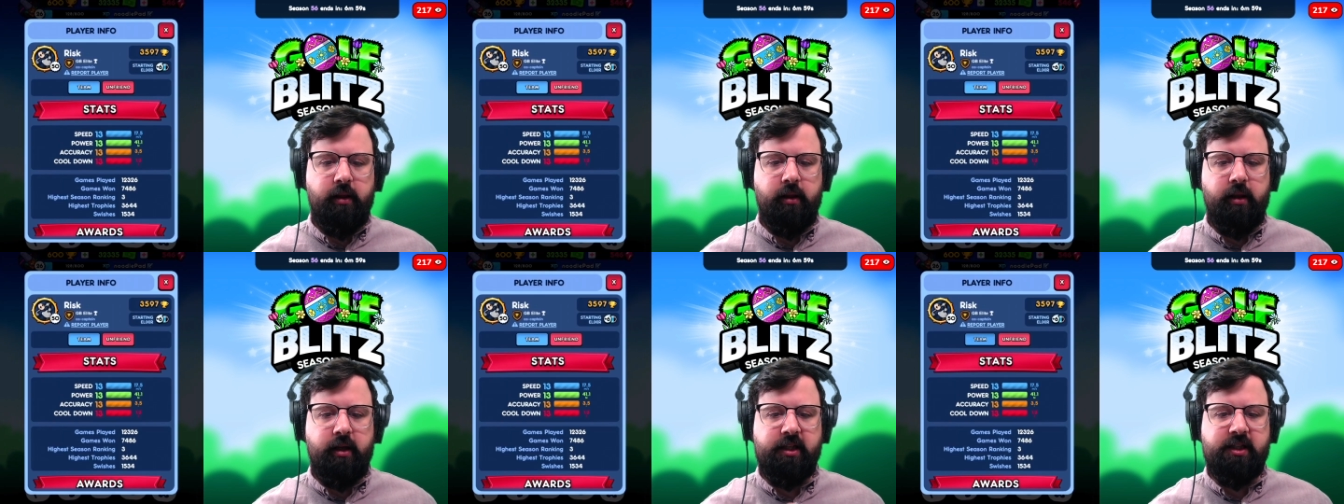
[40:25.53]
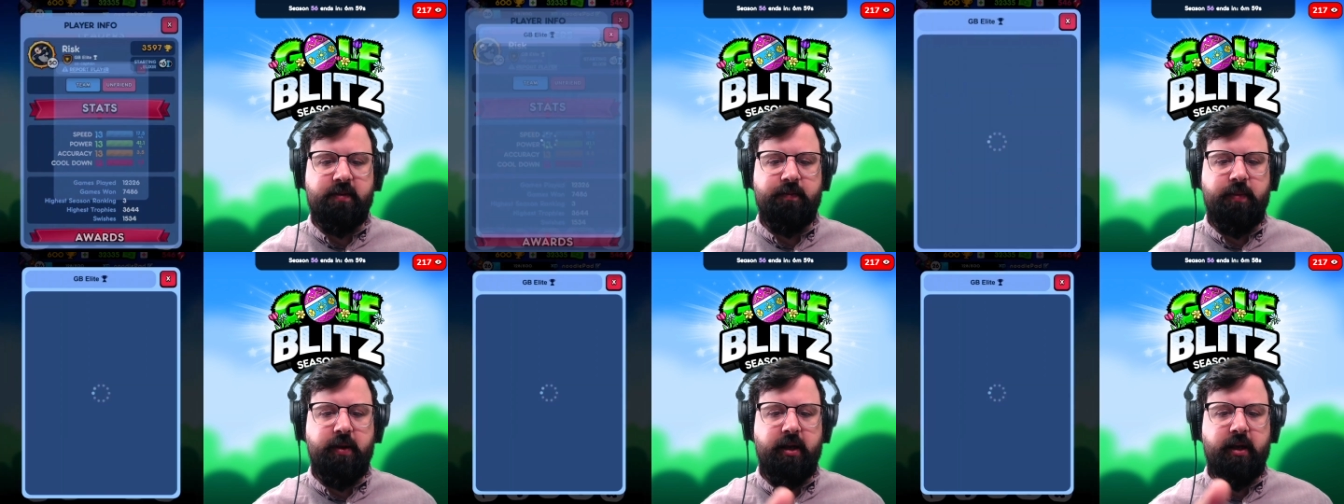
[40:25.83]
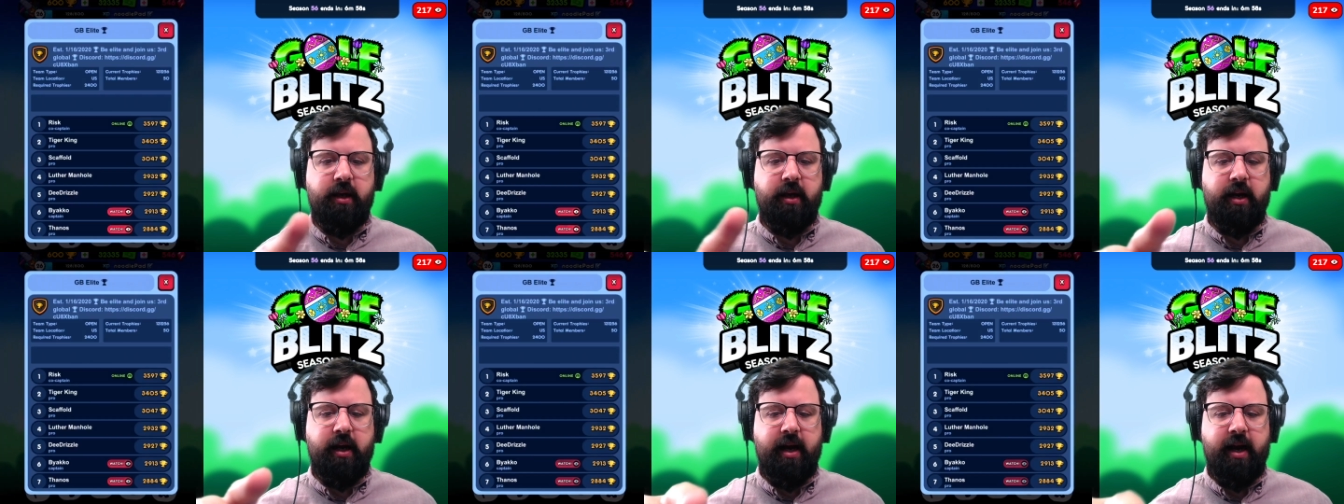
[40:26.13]
Let's
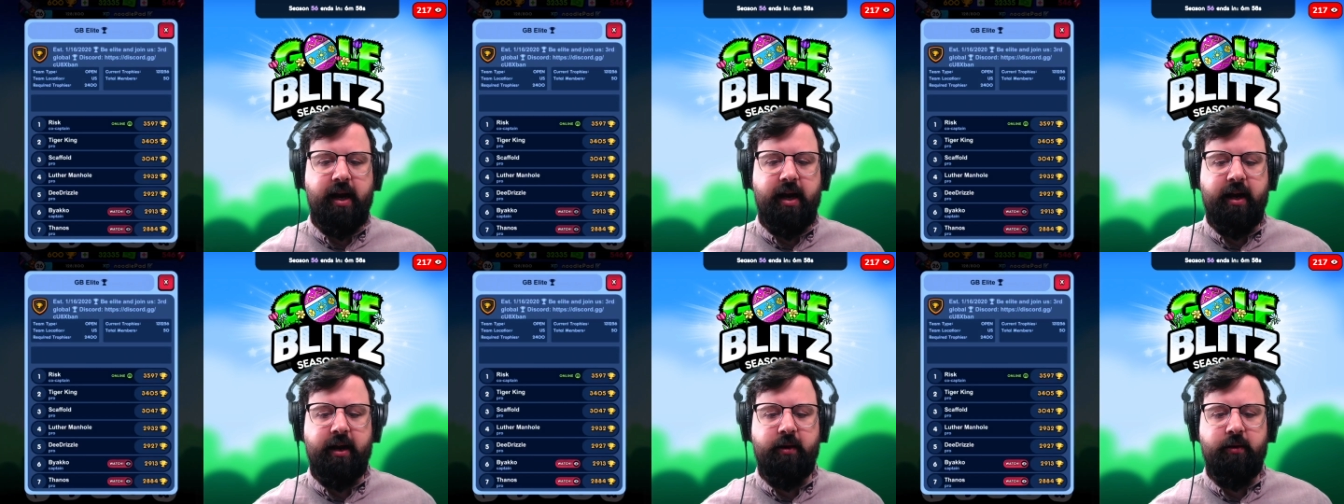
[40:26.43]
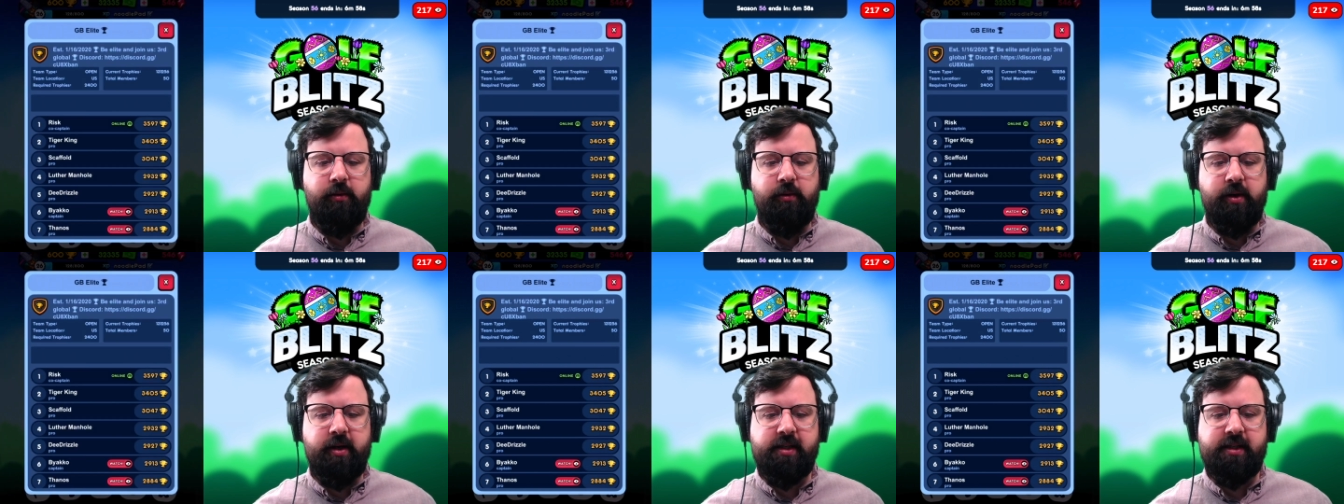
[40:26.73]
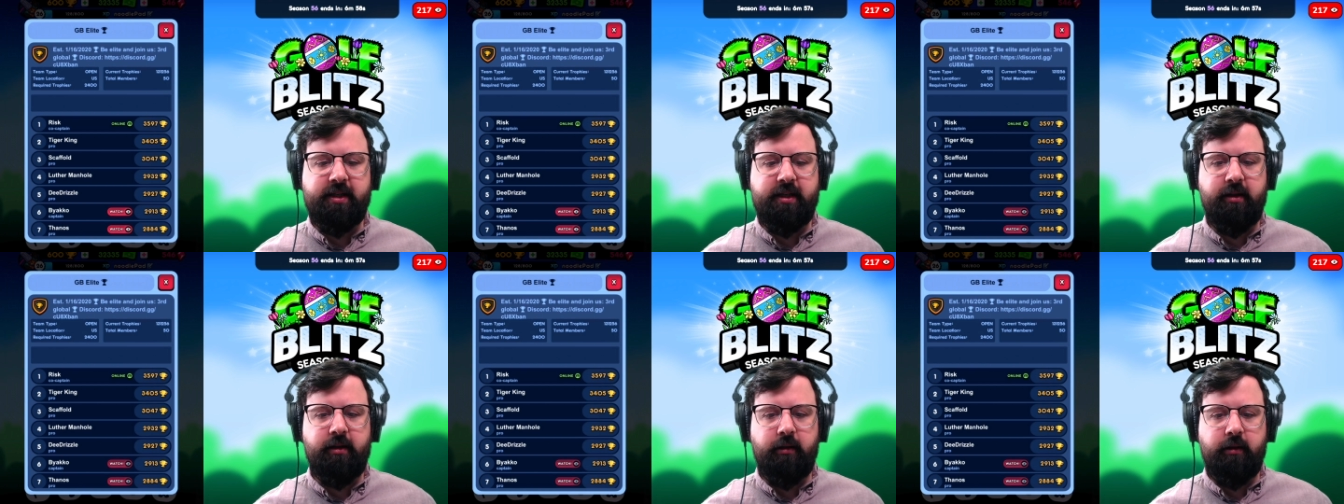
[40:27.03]
be on high
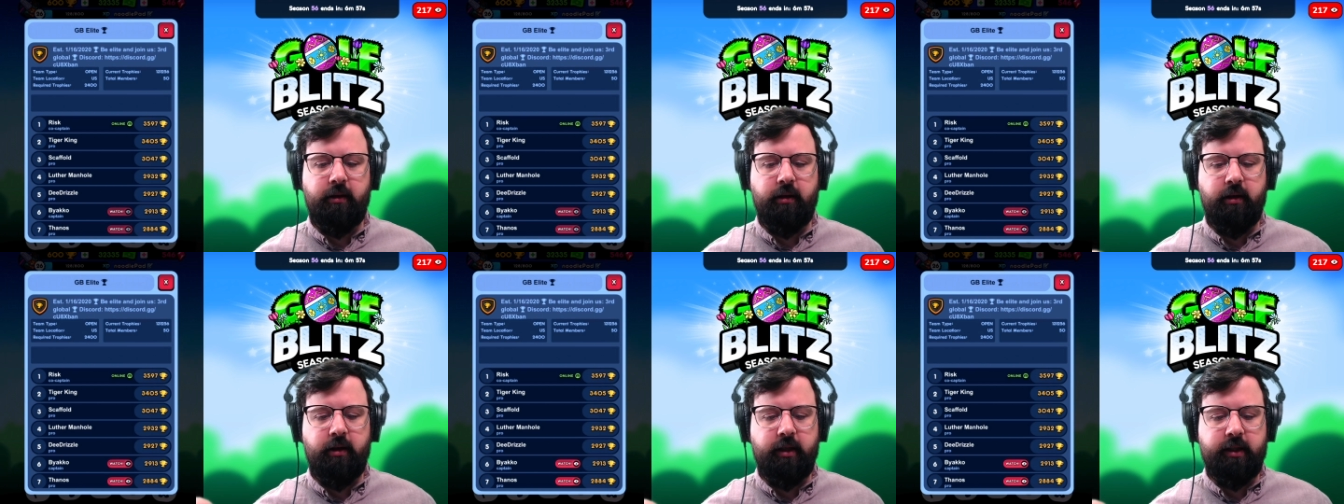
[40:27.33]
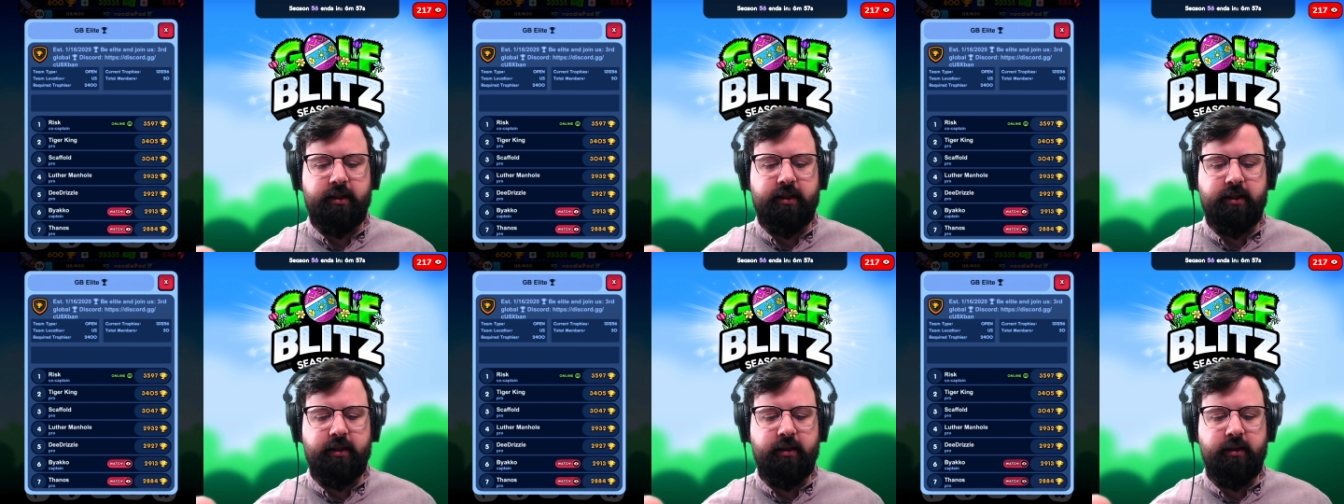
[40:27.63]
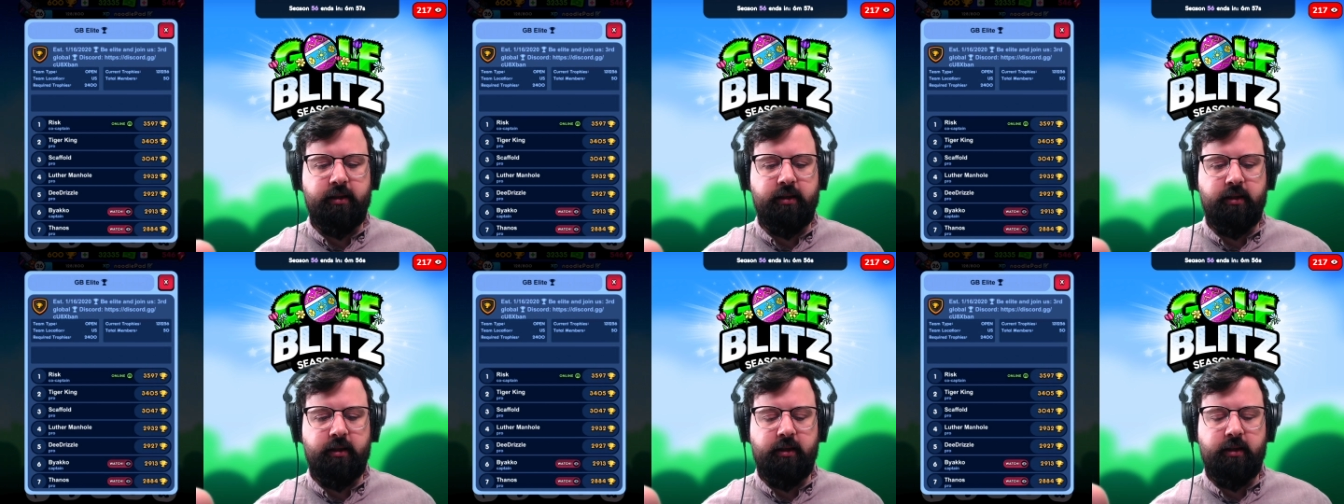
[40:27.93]
risk alert
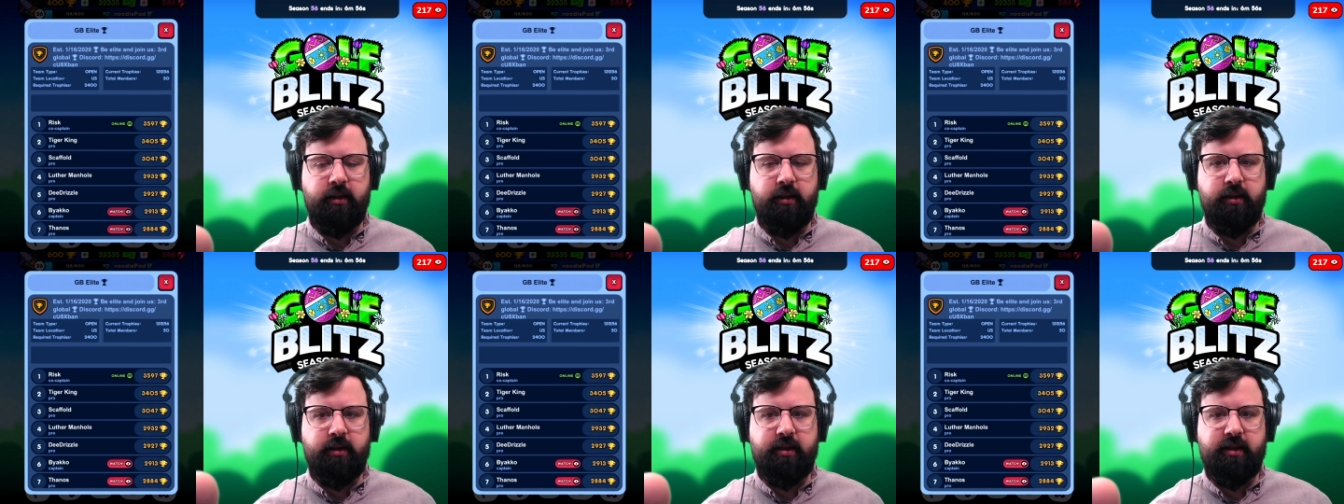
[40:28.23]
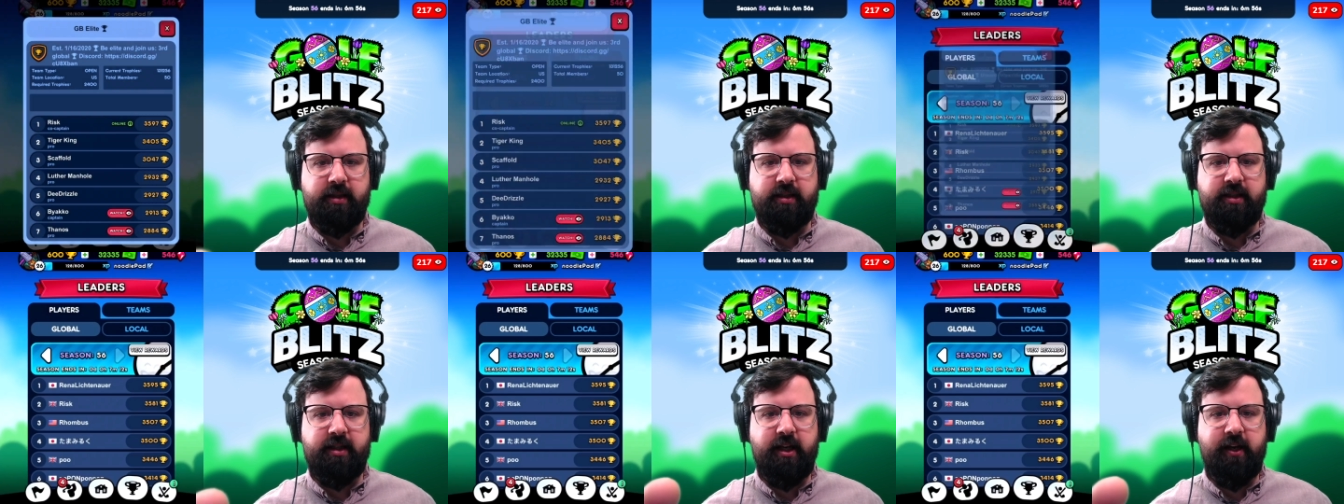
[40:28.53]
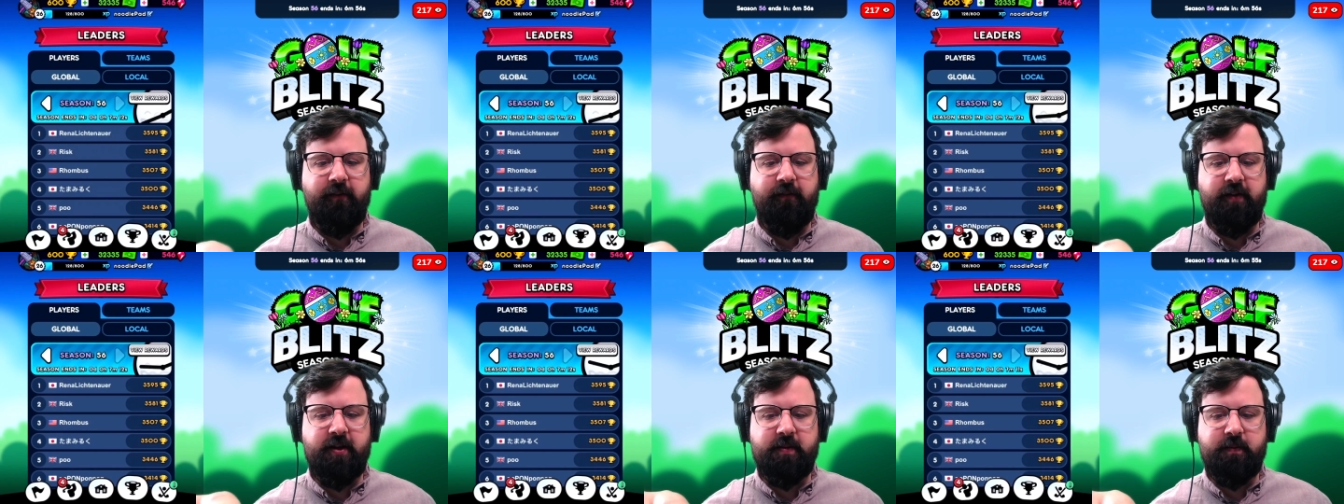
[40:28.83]
to
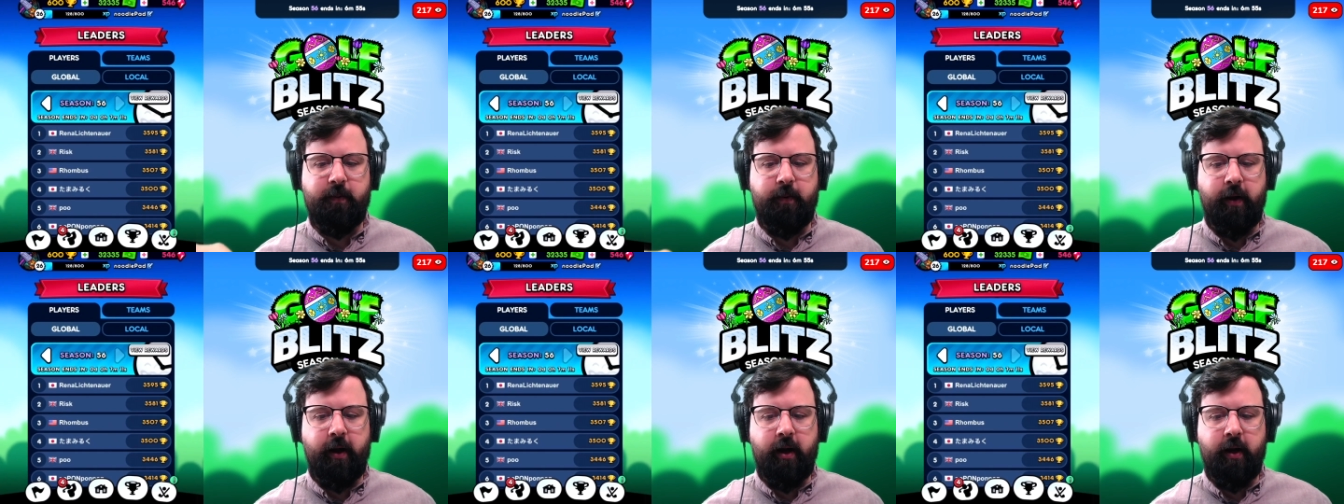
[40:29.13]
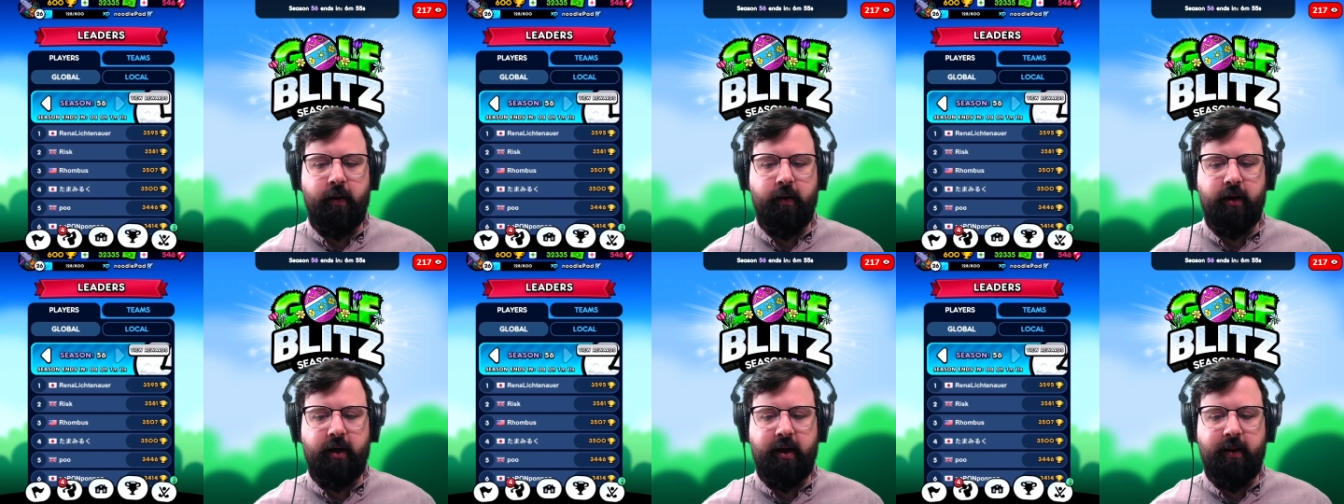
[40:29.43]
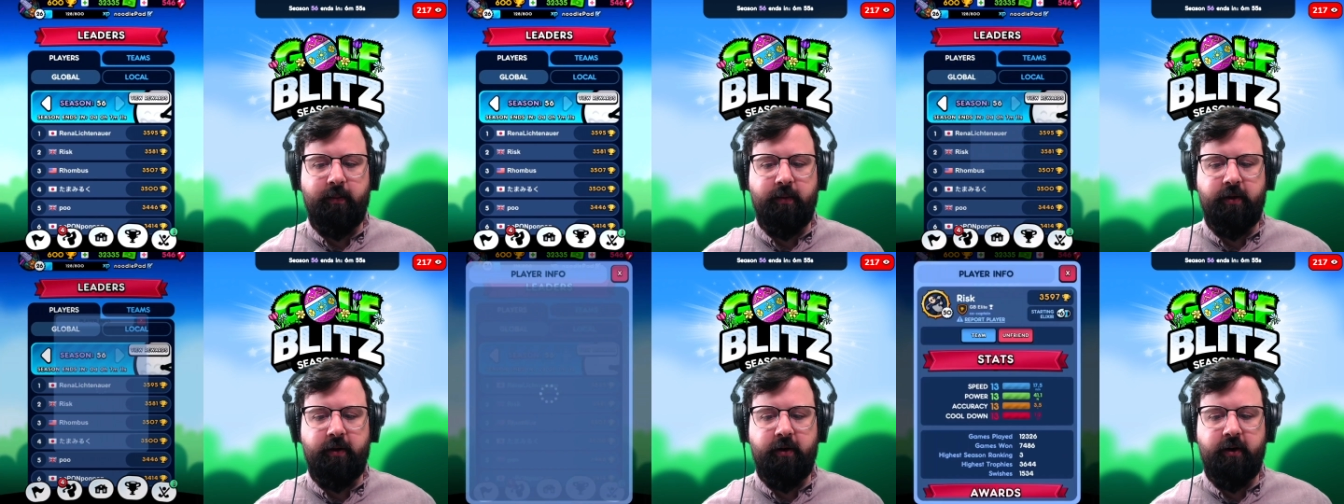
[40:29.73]
see if he's playing another game.